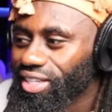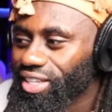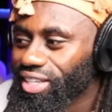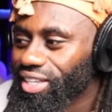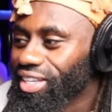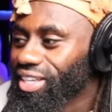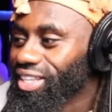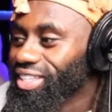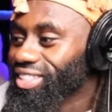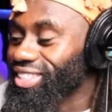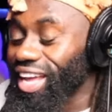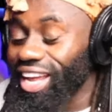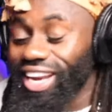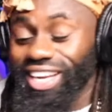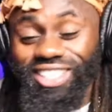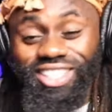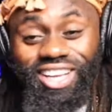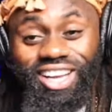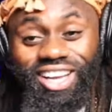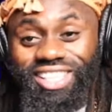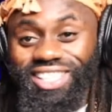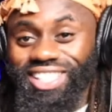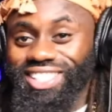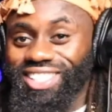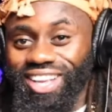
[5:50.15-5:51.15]
There is
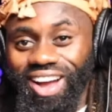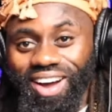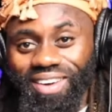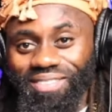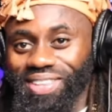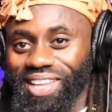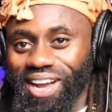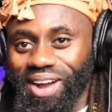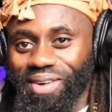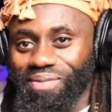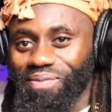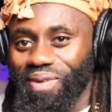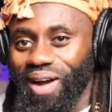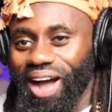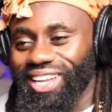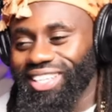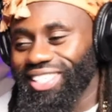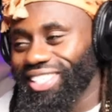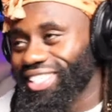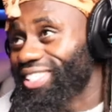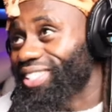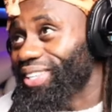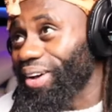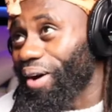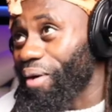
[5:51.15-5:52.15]
just something about
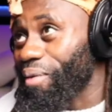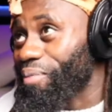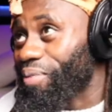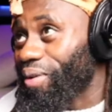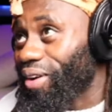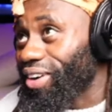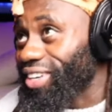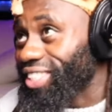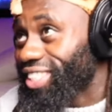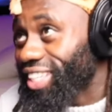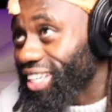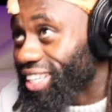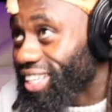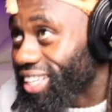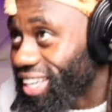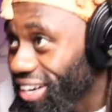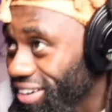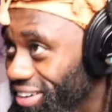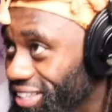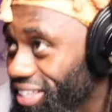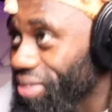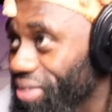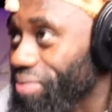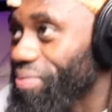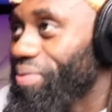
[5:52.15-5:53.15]
this song, bro. She
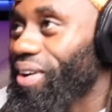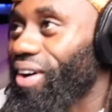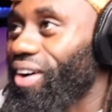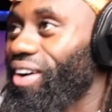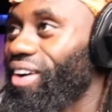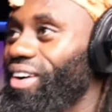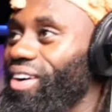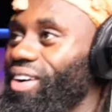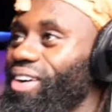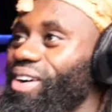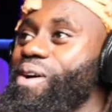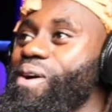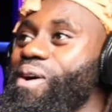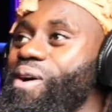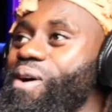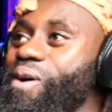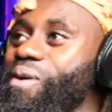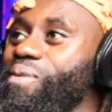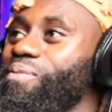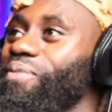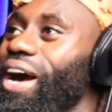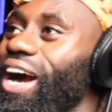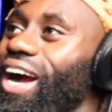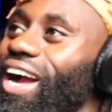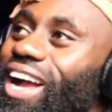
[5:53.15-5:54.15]
killed it, bro. Oh
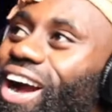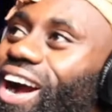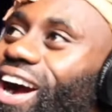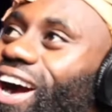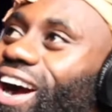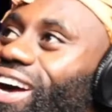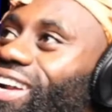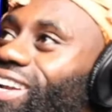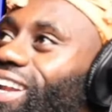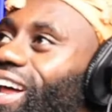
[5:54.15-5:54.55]
my god. I